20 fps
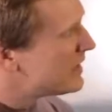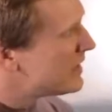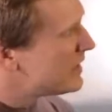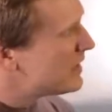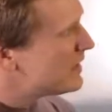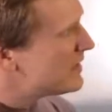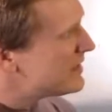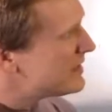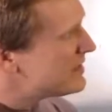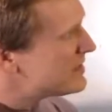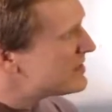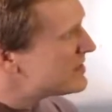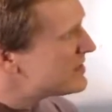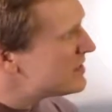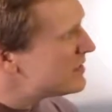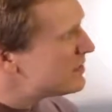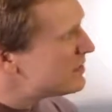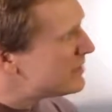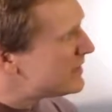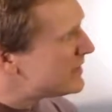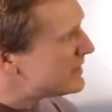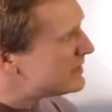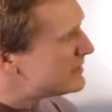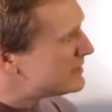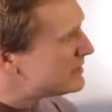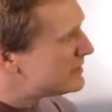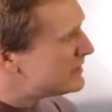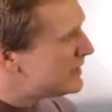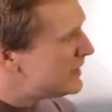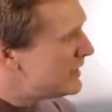click the center
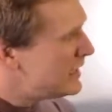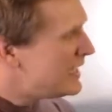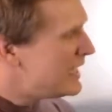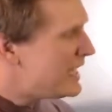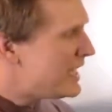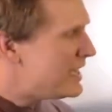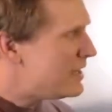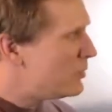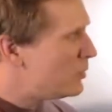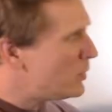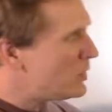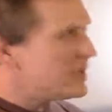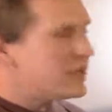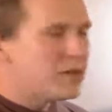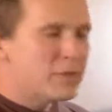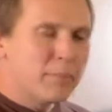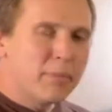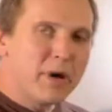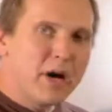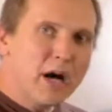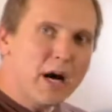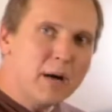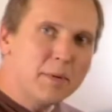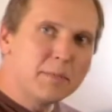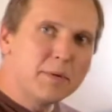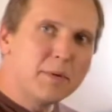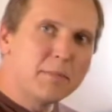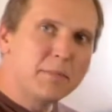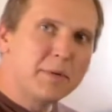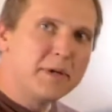button, and then we'll get a
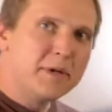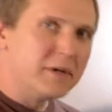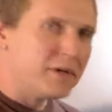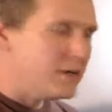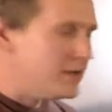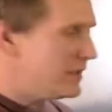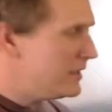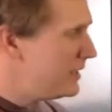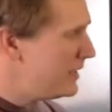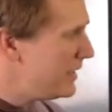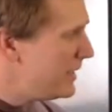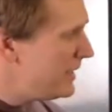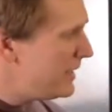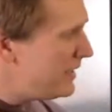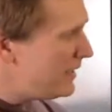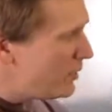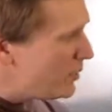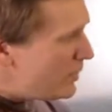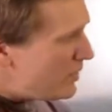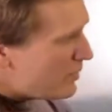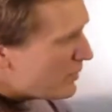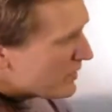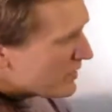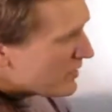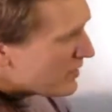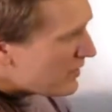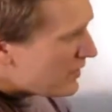pop-up here. Here we want to